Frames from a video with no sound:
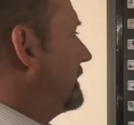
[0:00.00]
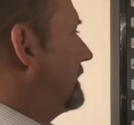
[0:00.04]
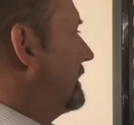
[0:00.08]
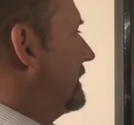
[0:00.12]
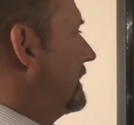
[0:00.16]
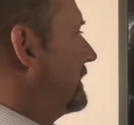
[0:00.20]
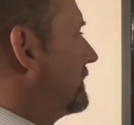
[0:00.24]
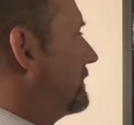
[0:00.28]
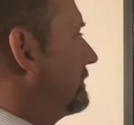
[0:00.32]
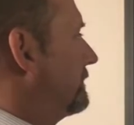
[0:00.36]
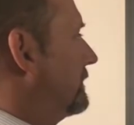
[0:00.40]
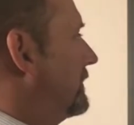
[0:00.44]

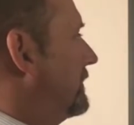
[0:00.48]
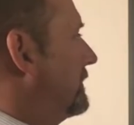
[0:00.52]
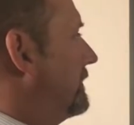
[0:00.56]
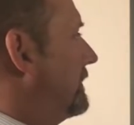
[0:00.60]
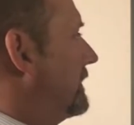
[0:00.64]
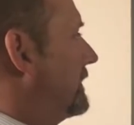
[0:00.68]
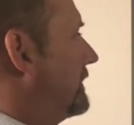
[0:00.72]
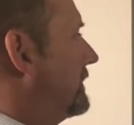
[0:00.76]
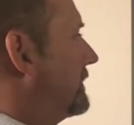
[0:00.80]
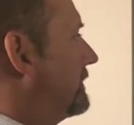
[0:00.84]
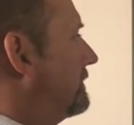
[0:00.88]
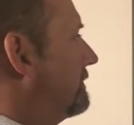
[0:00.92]
Its
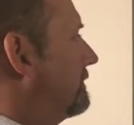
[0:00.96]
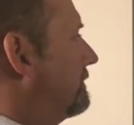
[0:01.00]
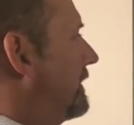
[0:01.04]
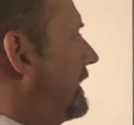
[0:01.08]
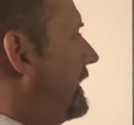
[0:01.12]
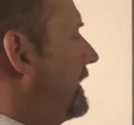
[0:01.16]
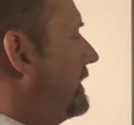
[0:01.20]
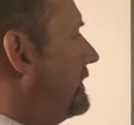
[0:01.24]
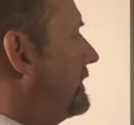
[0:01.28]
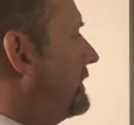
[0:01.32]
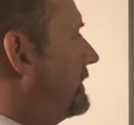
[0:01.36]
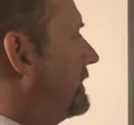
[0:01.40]
root is
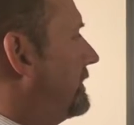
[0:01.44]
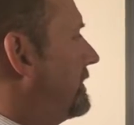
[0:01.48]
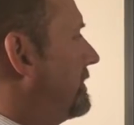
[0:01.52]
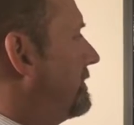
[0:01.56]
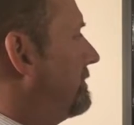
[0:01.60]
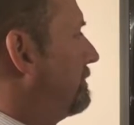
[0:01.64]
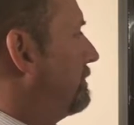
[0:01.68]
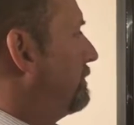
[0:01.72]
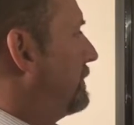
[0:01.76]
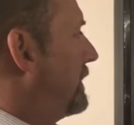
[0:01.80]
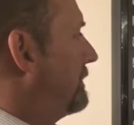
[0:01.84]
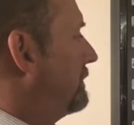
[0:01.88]
res
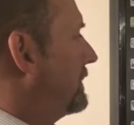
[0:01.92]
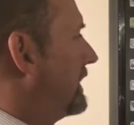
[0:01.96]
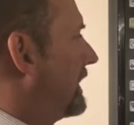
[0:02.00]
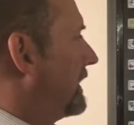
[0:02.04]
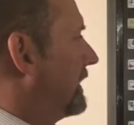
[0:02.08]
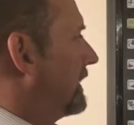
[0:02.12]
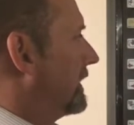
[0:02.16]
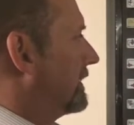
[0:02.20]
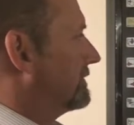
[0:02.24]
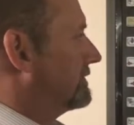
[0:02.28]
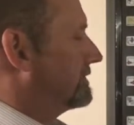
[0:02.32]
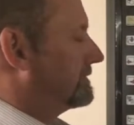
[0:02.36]

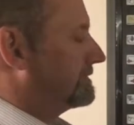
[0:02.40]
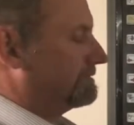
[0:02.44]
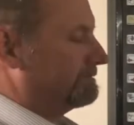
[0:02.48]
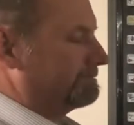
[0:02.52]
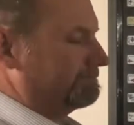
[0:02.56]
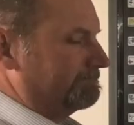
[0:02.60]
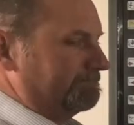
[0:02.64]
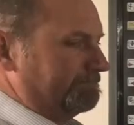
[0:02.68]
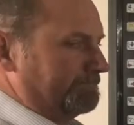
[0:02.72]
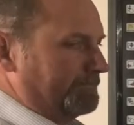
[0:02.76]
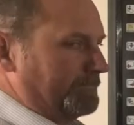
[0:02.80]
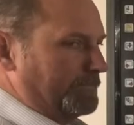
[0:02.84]
publica,
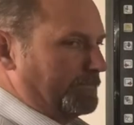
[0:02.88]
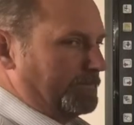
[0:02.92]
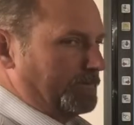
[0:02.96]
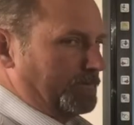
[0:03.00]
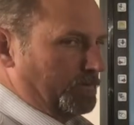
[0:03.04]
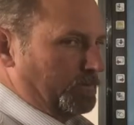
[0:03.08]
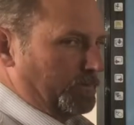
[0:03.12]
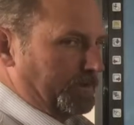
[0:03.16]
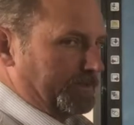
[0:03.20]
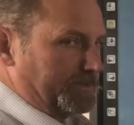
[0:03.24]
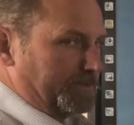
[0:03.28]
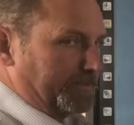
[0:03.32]

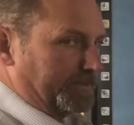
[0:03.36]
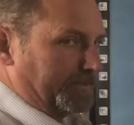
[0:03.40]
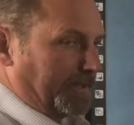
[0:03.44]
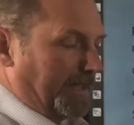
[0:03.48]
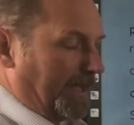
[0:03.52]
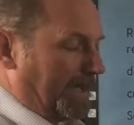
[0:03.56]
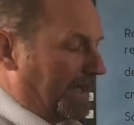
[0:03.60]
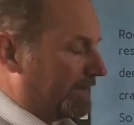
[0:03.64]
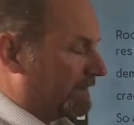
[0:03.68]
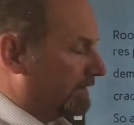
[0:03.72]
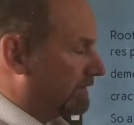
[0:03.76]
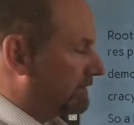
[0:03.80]
which is
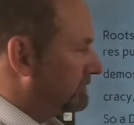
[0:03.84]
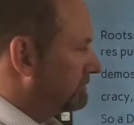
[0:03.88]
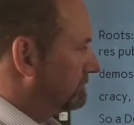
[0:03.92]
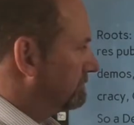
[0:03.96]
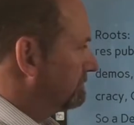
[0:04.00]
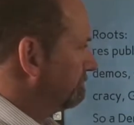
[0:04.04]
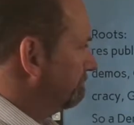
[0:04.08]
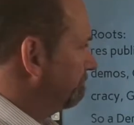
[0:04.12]
Latin,